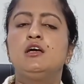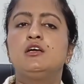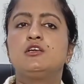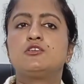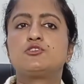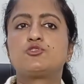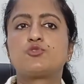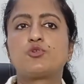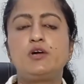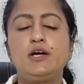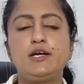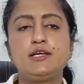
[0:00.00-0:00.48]

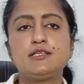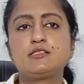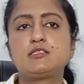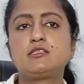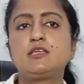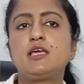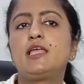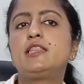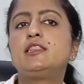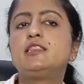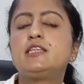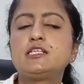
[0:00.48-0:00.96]
So
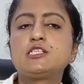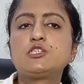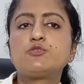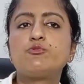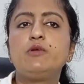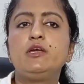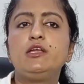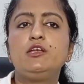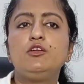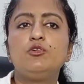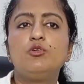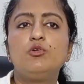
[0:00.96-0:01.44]
guys, in this
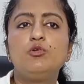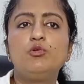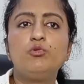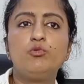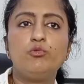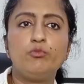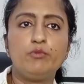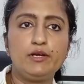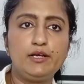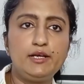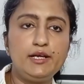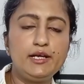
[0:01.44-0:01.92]
video,
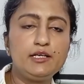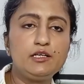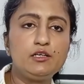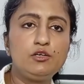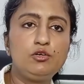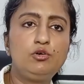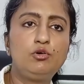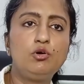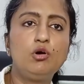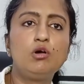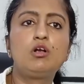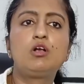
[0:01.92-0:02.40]
we
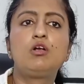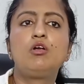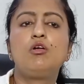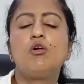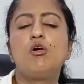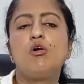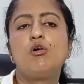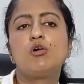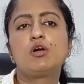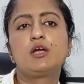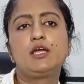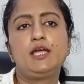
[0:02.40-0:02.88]
did good
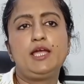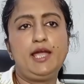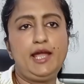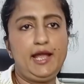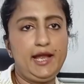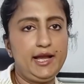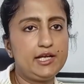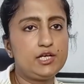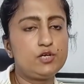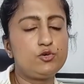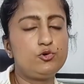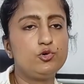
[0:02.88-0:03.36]
long
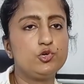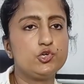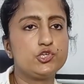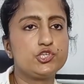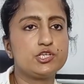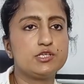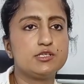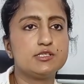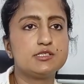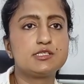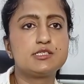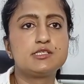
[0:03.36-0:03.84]
8
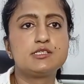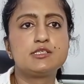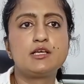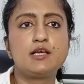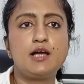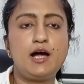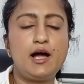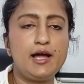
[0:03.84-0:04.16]
questions.